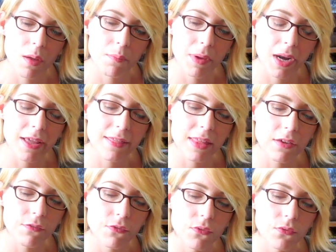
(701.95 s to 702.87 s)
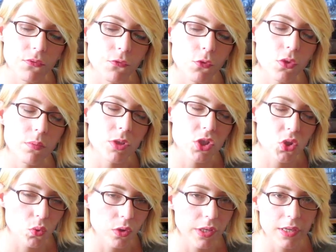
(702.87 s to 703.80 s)
but I think for the
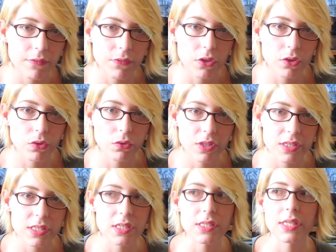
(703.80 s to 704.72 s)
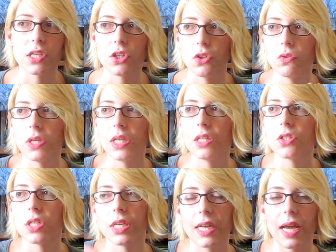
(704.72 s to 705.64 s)
majority of you, this is that you need
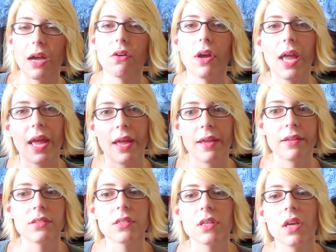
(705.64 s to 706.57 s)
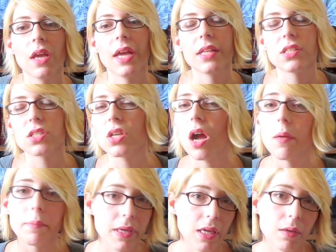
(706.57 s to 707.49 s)
to get out and
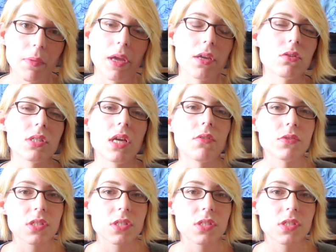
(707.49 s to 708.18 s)
stop being by yourself.